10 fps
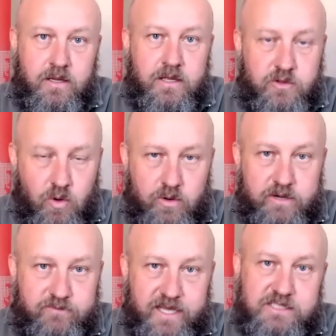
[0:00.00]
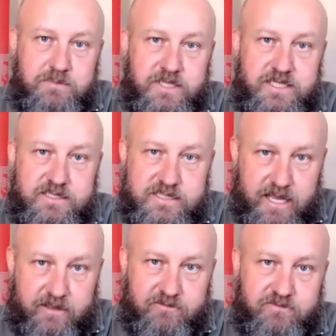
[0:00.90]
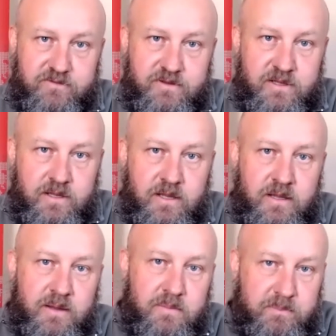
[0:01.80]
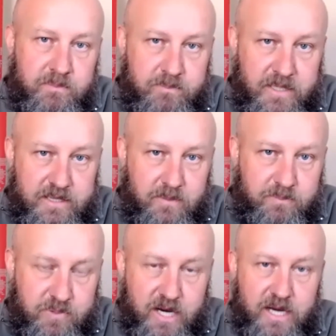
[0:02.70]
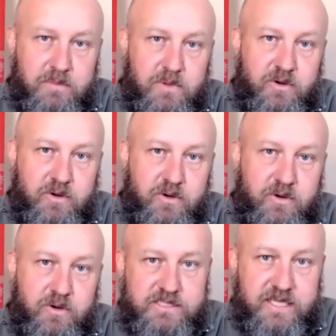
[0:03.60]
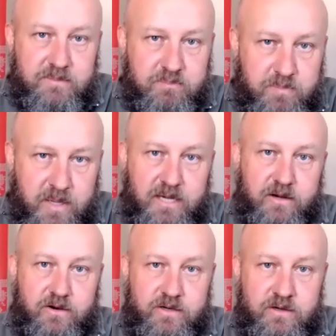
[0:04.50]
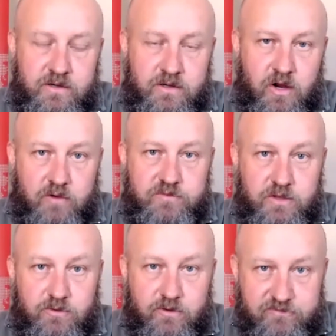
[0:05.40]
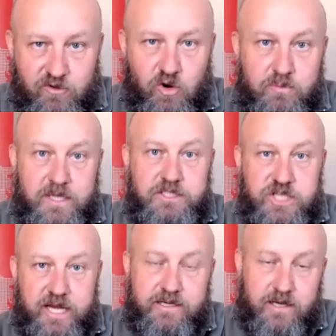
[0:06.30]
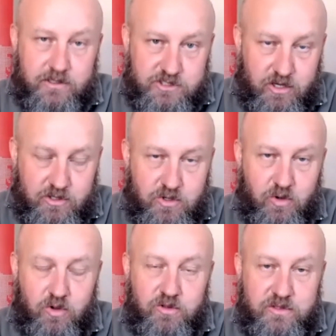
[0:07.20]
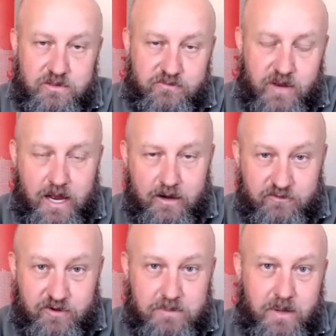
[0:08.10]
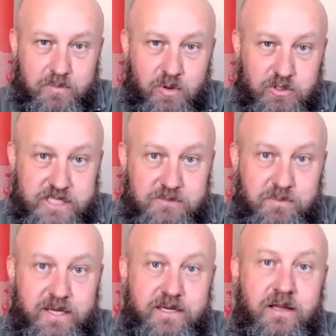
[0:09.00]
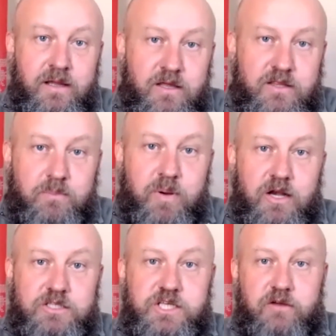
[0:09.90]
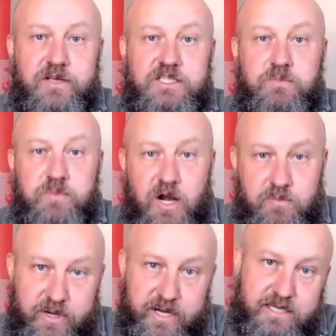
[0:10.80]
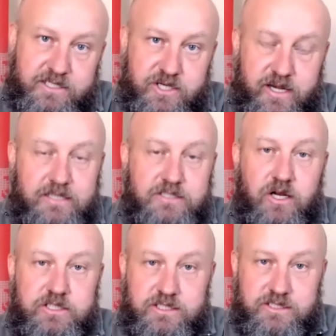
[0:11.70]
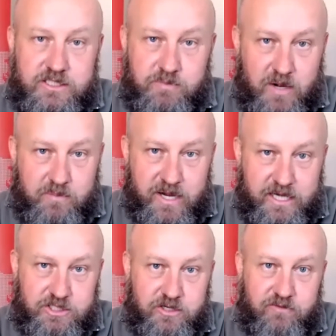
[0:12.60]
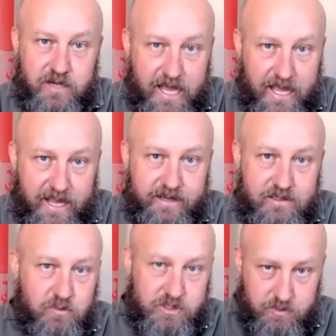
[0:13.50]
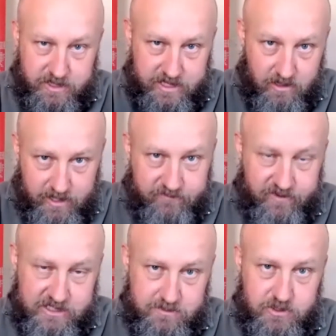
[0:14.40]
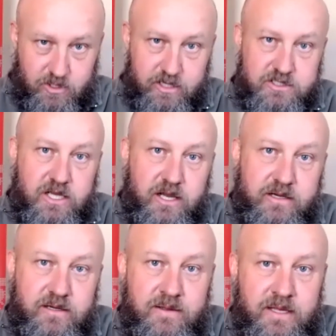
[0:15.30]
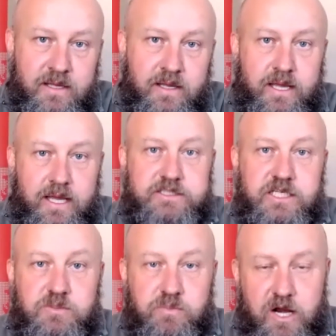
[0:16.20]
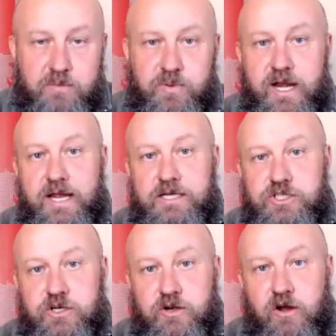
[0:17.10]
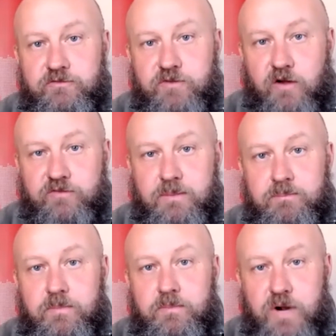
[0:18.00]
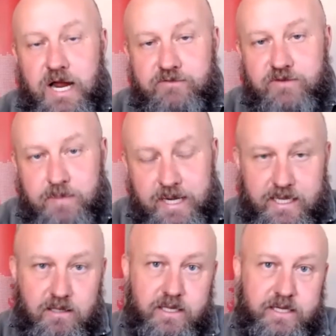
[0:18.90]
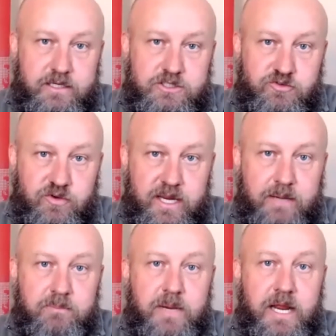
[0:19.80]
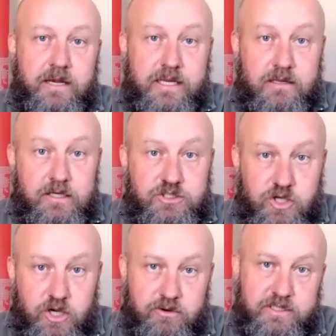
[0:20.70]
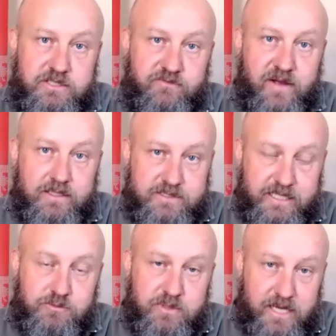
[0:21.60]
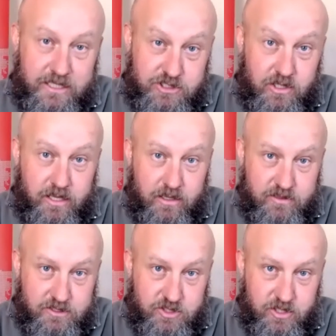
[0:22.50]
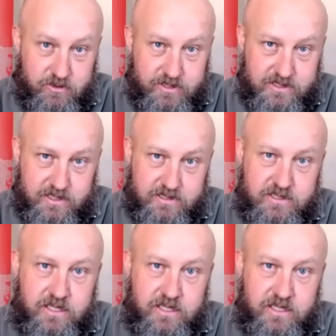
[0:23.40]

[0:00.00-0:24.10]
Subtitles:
your investment is safe. But the primary policy pillar of the reform agenda, so-called, out of Ramaphosa has been the policy of expropriation. And it's not just expropriation of land, which would kill investment on its own. It's expropriation of the private medical industry and medical insurance funds. That's what national health insurance is.